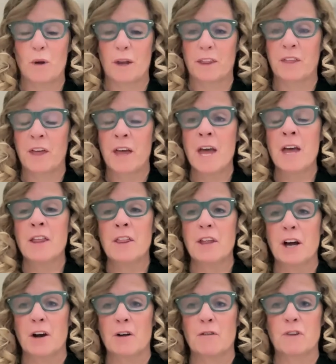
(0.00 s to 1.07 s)
with
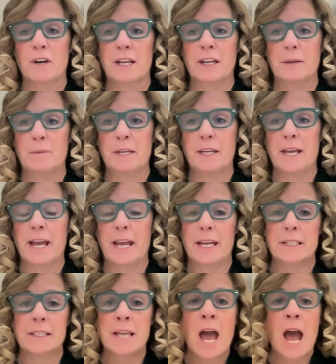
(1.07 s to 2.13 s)
the Rahimi
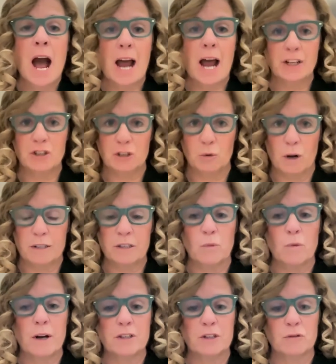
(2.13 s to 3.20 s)
case. I do also
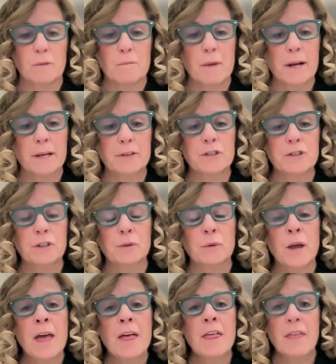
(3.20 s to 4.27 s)
want to remind you
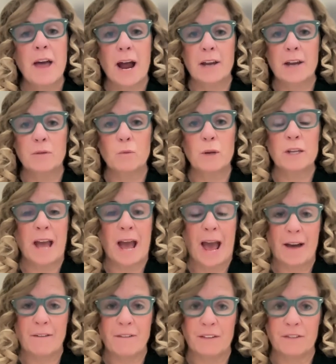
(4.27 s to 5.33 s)
that we
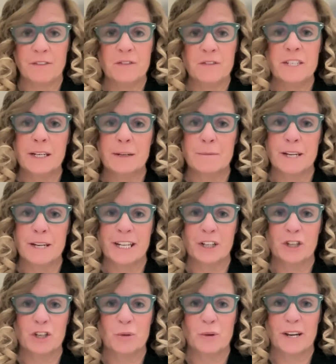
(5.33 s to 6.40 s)
have a 15-minute
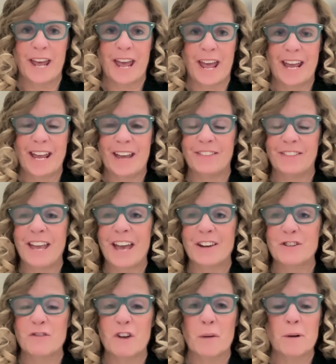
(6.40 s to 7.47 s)
Q&A at the end
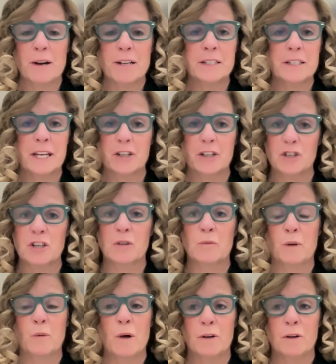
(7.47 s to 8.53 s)
of our presentation, and
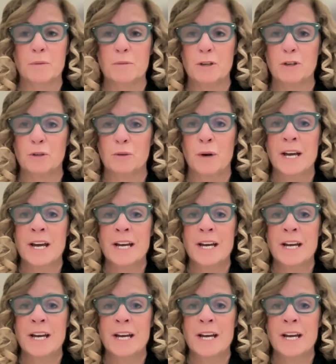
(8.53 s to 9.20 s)
we welcome you